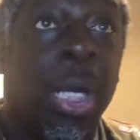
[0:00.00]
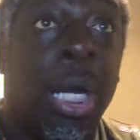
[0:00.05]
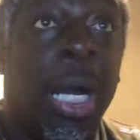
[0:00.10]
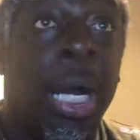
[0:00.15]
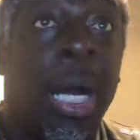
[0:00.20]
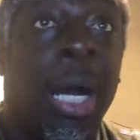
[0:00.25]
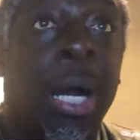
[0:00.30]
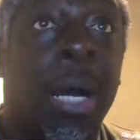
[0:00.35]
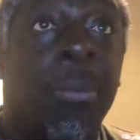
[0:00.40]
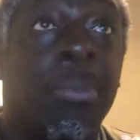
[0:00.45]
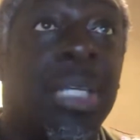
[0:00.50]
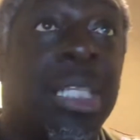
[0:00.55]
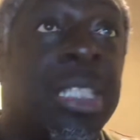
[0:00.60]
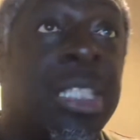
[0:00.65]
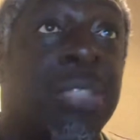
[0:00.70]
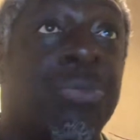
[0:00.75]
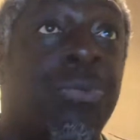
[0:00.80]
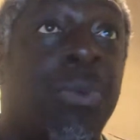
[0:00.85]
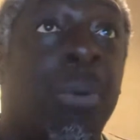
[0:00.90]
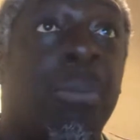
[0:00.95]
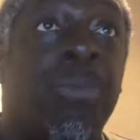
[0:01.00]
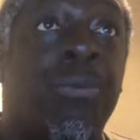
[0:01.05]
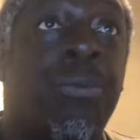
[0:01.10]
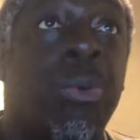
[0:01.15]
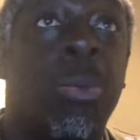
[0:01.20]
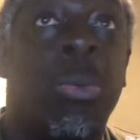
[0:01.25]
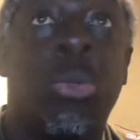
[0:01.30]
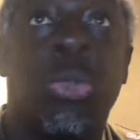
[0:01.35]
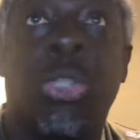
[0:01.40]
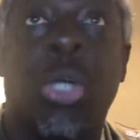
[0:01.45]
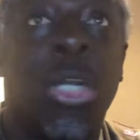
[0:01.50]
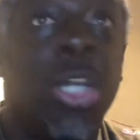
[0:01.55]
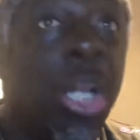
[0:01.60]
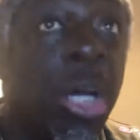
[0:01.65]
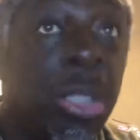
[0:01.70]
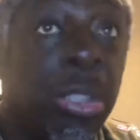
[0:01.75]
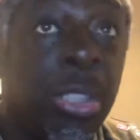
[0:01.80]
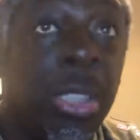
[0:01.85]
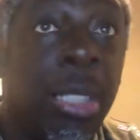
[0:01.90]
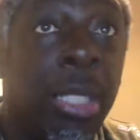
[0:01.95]
this is from
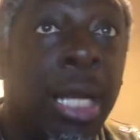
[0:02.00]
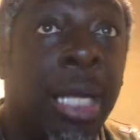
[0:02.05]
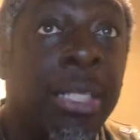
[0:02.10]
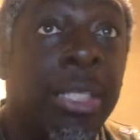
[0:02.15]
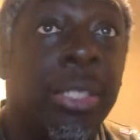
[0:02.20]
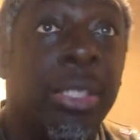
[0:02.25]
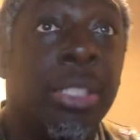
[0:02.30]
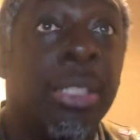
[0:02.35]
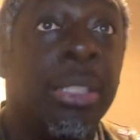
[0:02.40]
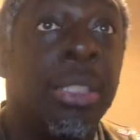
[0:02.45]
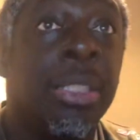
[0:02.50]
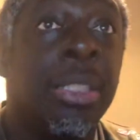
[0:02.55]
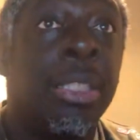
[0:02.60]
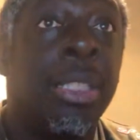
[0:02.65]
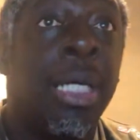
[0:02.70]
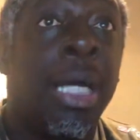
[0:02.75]
football.london,